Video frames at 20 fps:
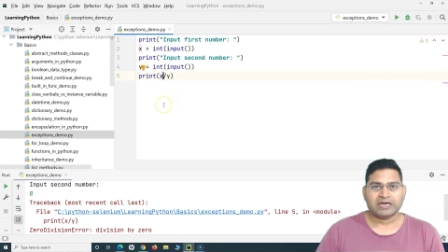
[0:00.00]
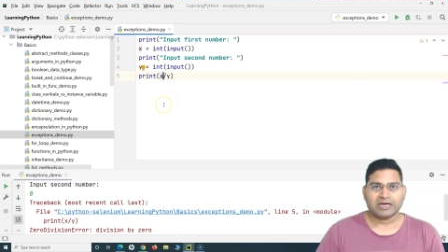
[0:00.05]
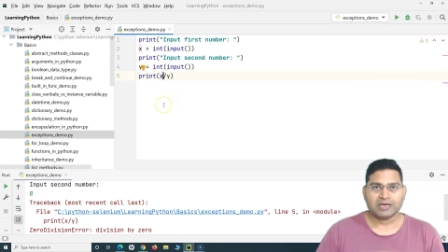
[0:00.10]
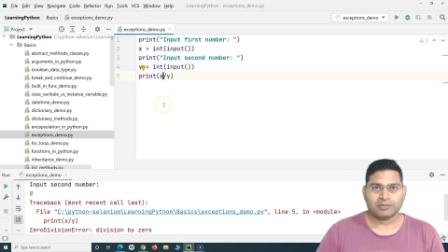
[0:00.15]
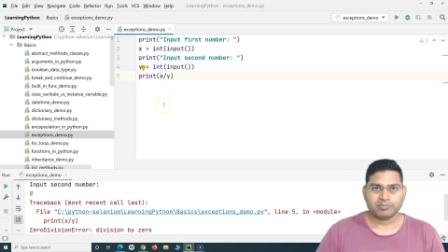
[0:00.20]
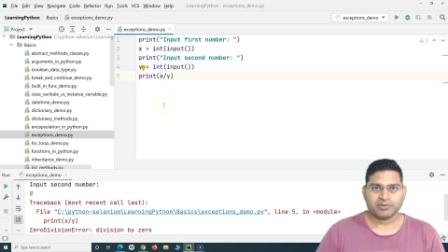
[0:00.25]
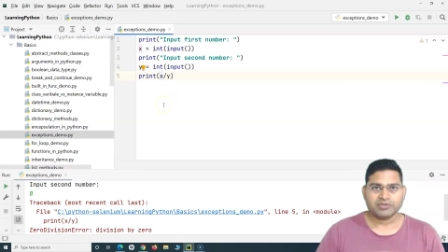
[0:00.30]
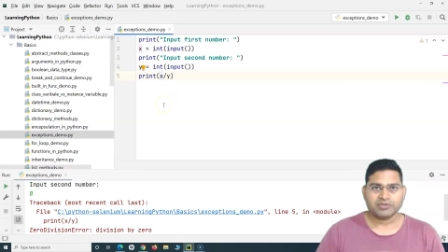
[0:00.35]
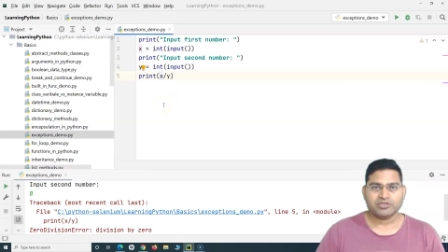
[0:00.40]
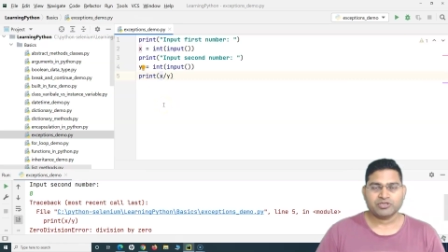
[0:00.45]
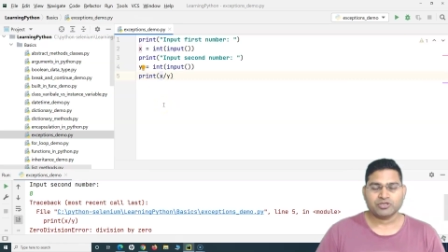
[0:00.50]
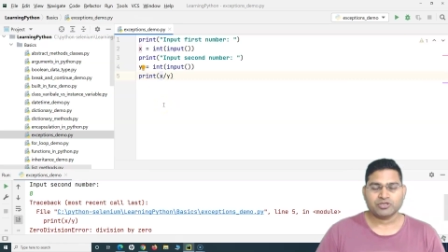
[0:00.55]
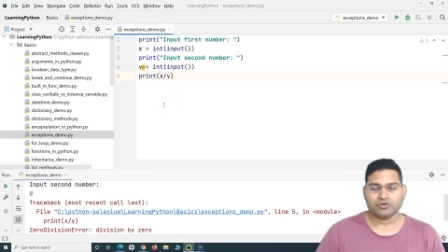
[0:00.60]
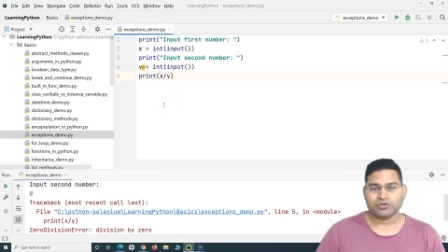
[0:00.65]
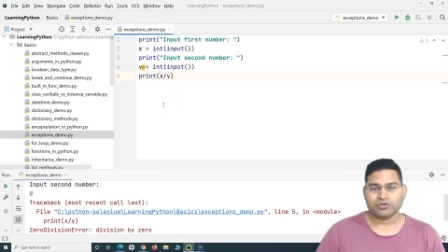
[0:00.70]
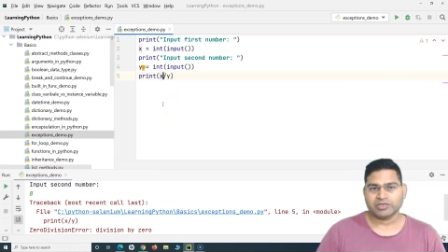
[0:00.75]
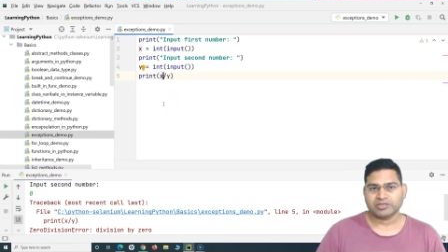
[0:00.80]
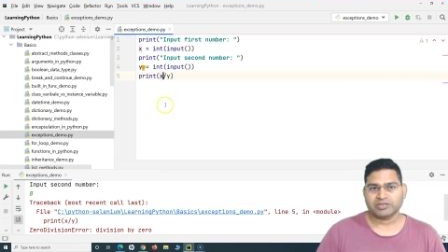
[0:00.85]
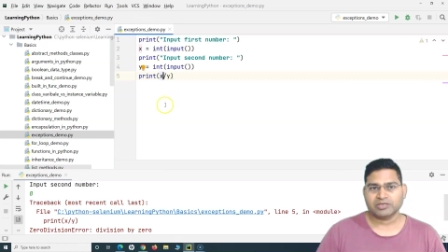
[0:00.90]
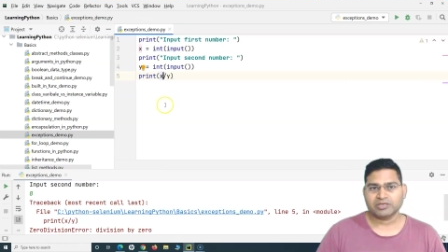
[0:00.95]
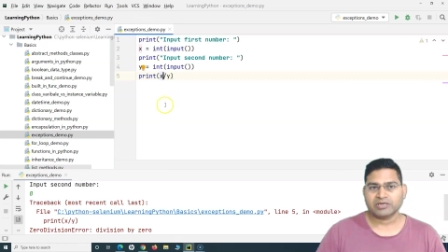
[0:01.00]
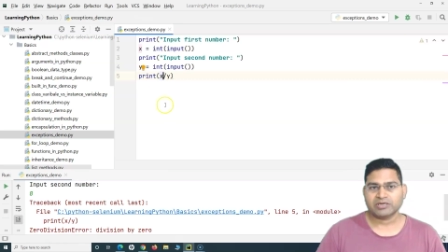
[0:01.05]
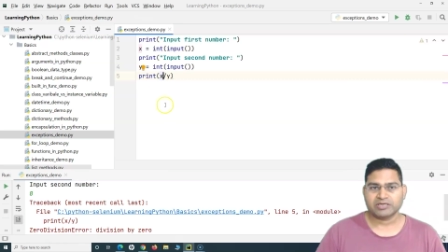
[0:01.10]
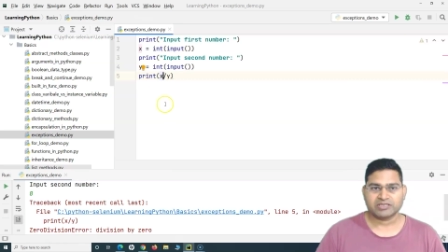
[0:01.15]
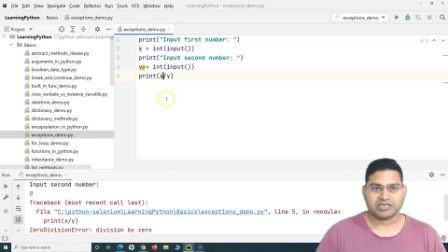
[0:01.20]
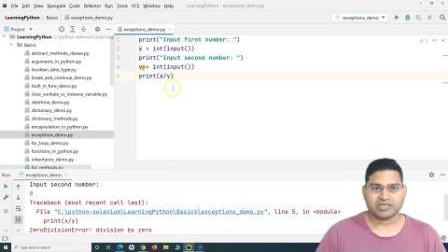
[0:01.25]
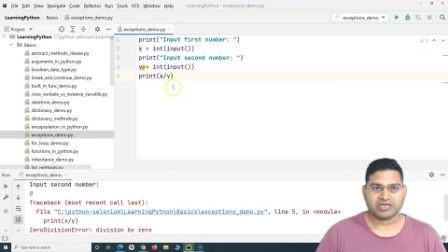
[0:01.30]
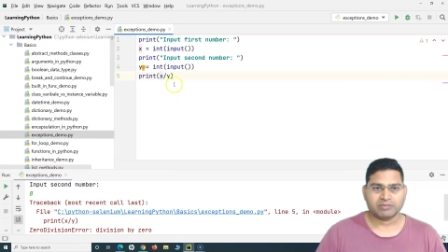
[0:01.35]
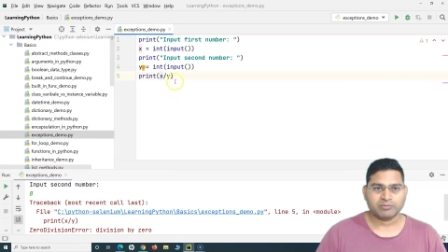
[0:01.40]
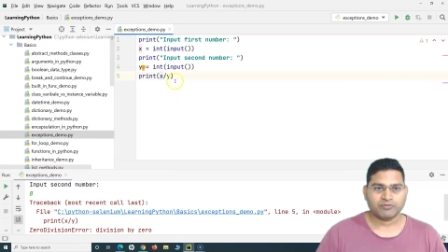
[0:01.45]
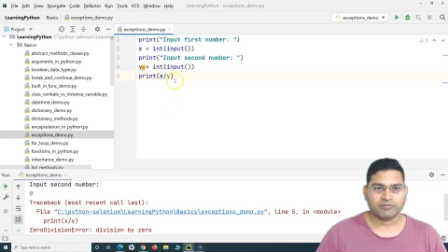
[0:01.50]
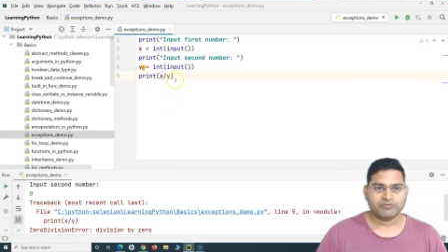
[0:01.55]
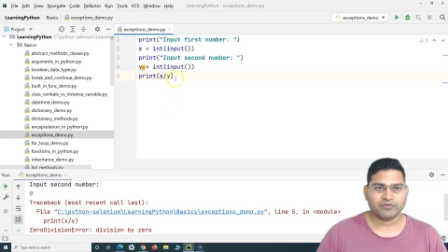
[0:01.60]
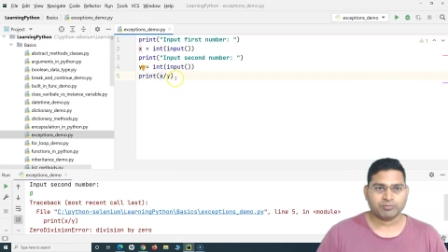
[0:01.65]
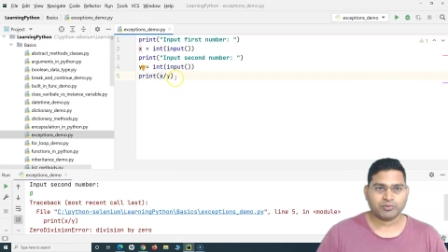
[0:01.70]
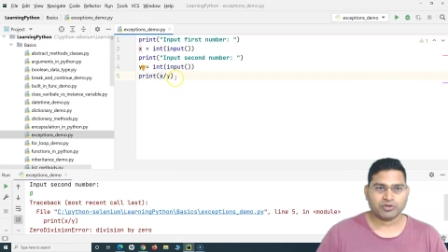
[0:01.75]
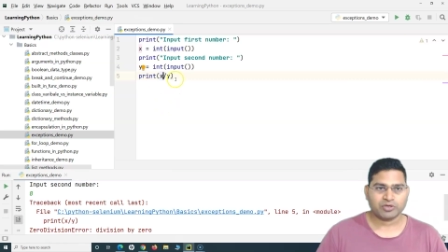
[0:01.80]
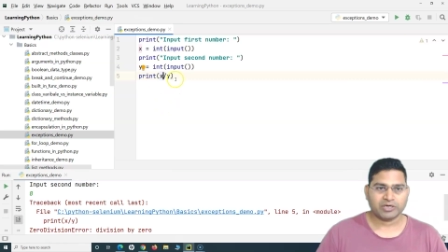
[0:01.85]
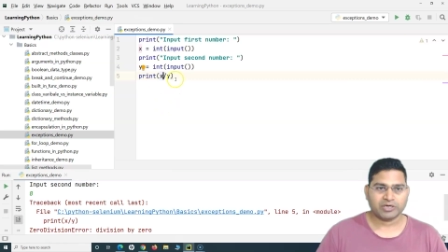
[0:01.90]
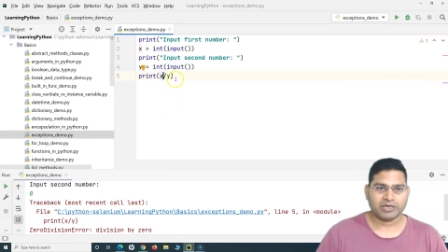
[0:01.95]
happen during the runtime of the
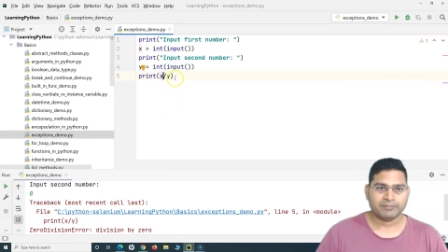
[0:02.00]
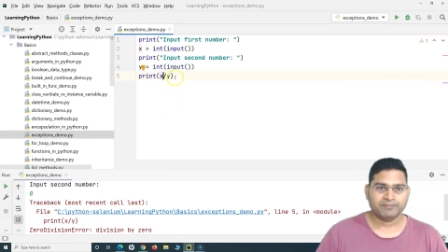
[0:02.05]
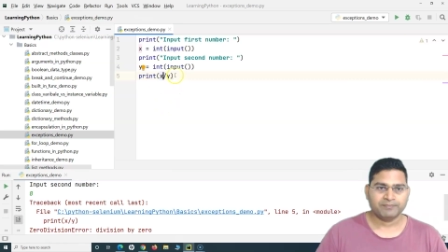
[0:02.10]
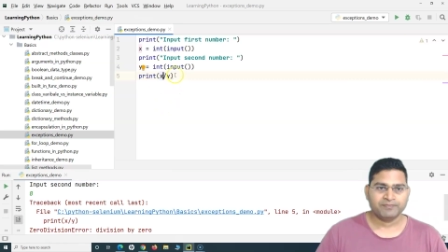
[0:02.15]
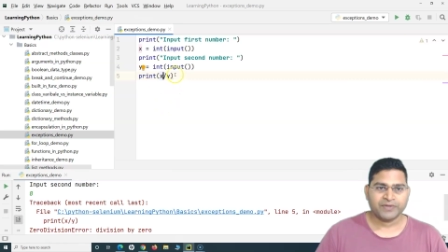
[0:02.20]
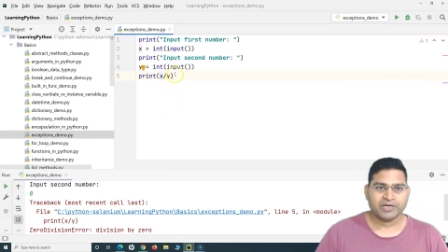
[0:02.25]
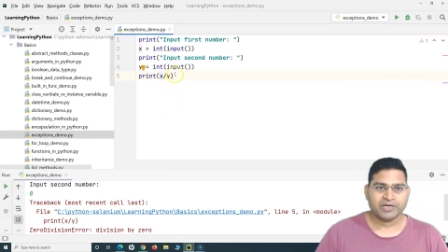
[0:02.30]
program.